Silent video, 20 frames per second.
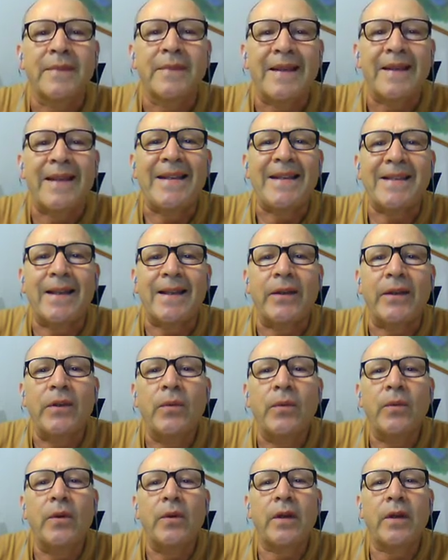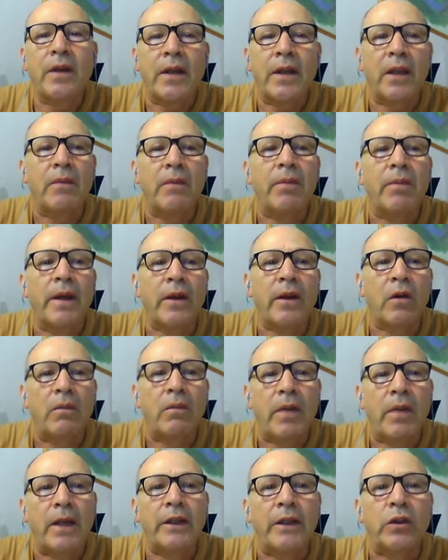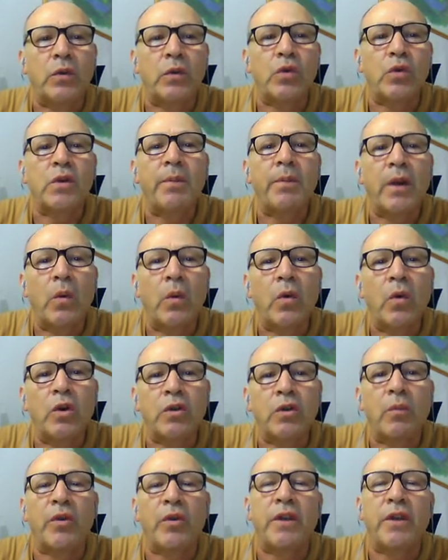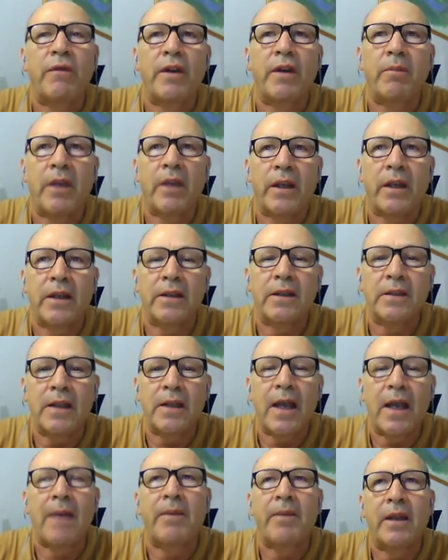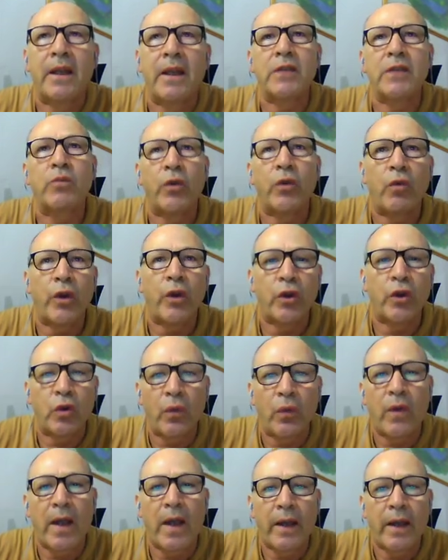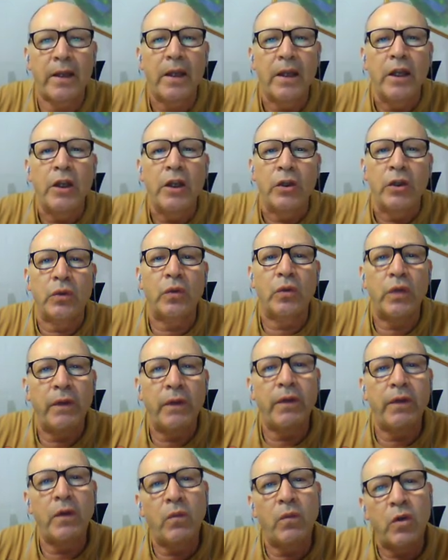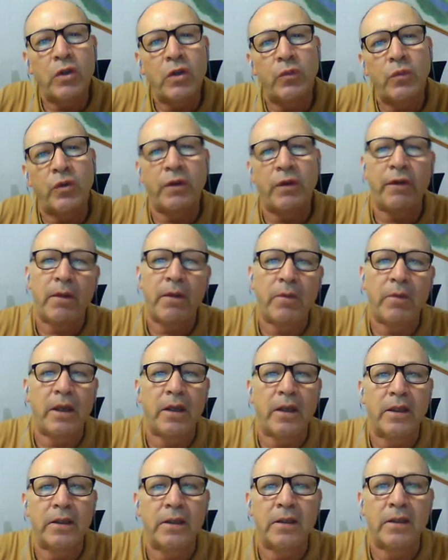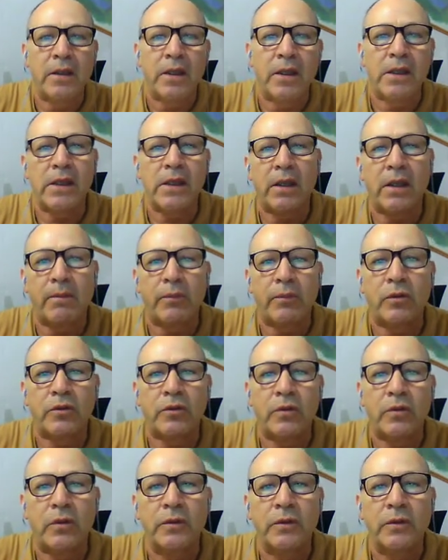It's a new word created by combining two separate words with different meanings. I mean, we're going to find two different words with different meanings. Examples.